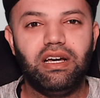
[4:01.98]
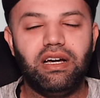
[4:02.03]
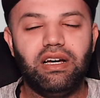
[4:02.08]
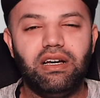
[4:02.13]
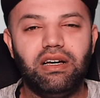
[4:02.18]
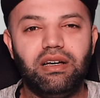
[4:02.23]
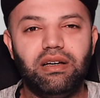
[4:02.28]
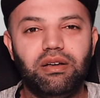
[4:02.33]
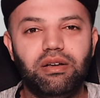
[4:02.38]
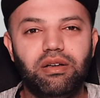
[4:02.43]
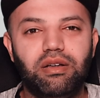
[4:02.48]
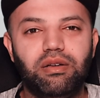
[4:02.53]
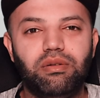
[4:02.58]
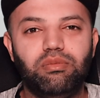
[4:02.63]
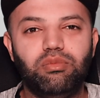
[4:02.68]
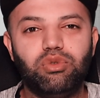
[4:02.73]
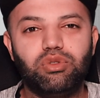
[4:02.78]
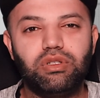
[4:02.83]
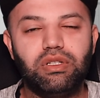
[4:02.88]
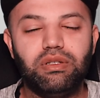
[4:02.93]

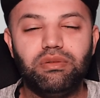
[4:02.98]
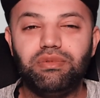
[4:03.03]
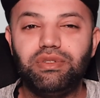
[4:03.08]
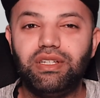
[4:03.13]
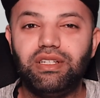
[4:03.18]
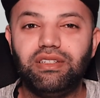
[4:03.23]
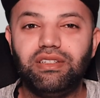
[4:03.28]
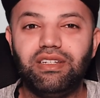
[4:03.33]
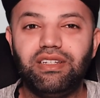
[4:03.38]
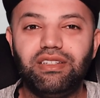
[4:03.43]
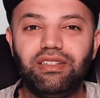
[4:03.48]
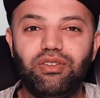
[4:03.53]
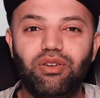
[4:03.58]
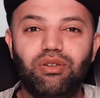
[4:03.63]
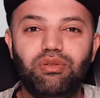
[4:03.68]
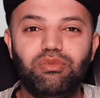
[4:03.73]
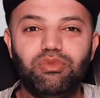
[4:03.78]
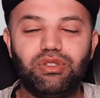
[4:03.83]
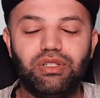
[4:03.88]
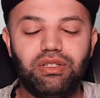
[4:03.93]
Muslims and
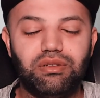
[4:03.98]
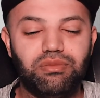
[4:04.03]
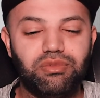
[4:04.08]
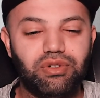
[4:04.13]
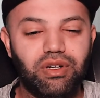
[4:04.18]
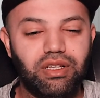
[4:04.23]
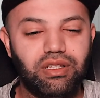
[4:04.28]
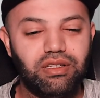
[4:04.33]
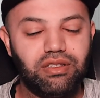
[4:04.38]
non-Muslims, right?